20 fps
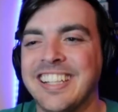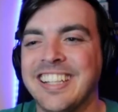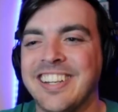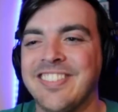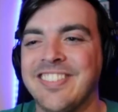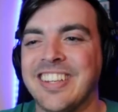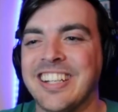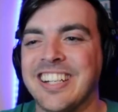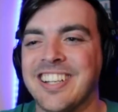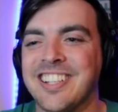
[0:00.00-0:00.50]
if
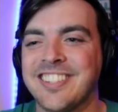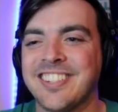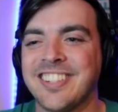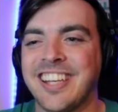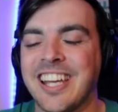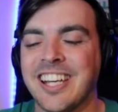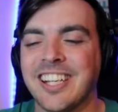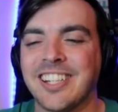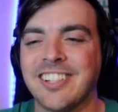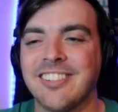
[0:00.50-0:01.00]
they just
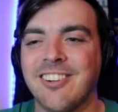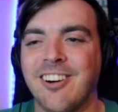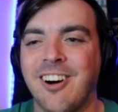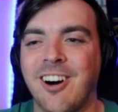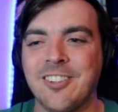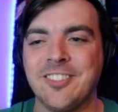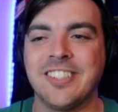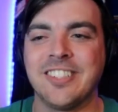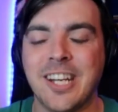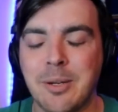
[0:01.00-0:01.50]
like
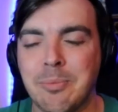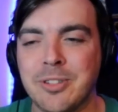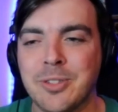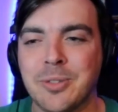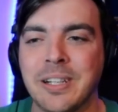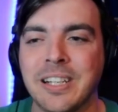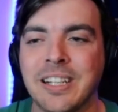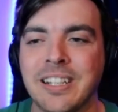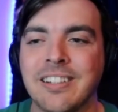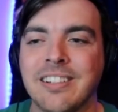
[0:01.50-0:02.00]
alternate
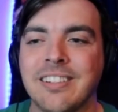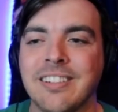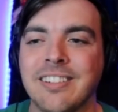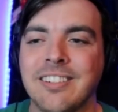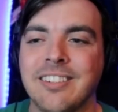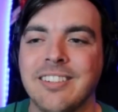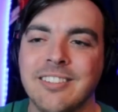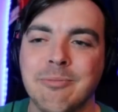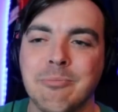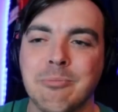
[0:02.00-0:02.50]
between
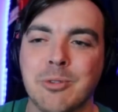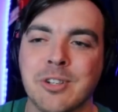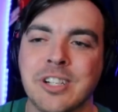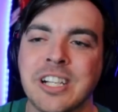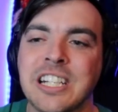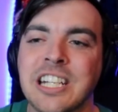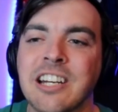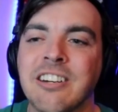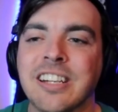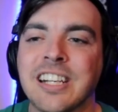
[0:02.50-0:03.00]

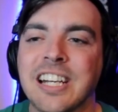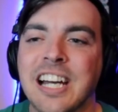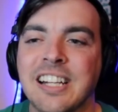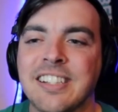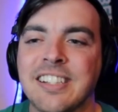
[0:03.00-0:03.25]
Mourinho and Conte